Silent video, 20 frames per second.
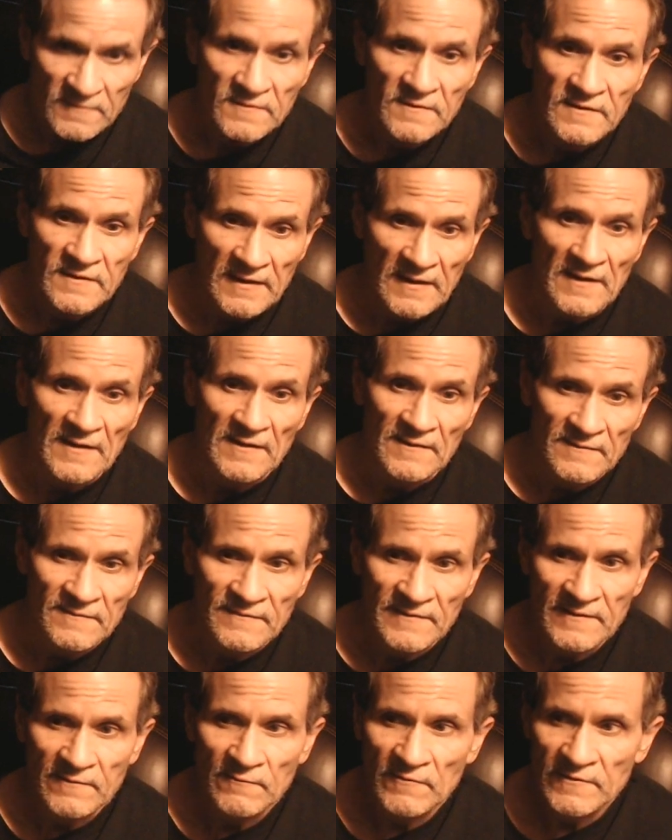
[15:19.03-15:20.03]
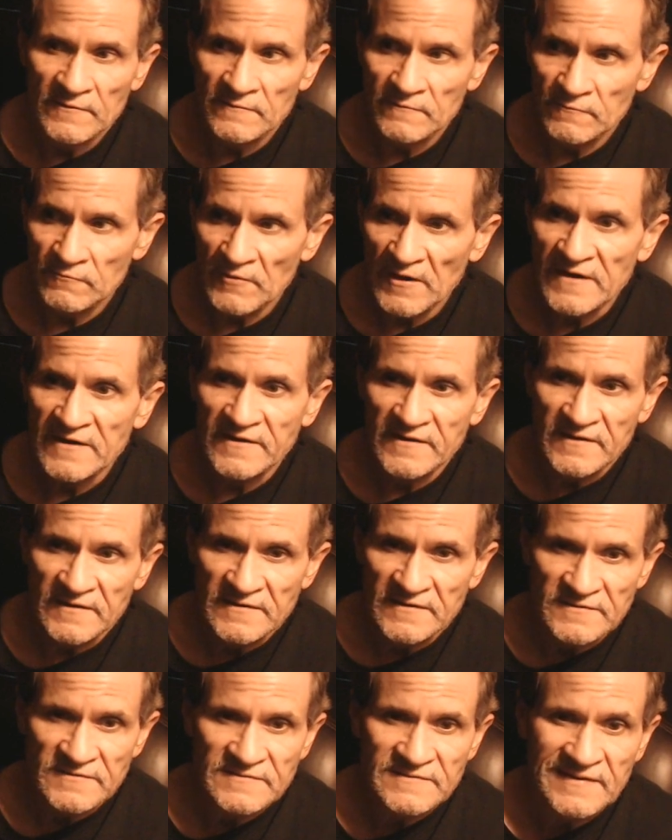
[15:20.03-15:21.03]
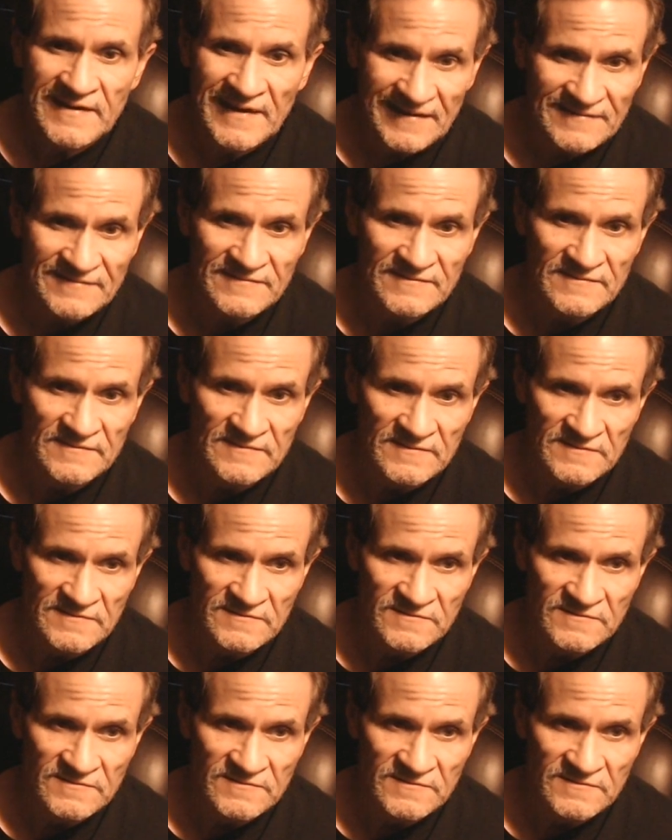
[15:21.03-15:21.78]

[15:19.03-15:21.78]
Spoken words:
yeah, they want to raise taxes.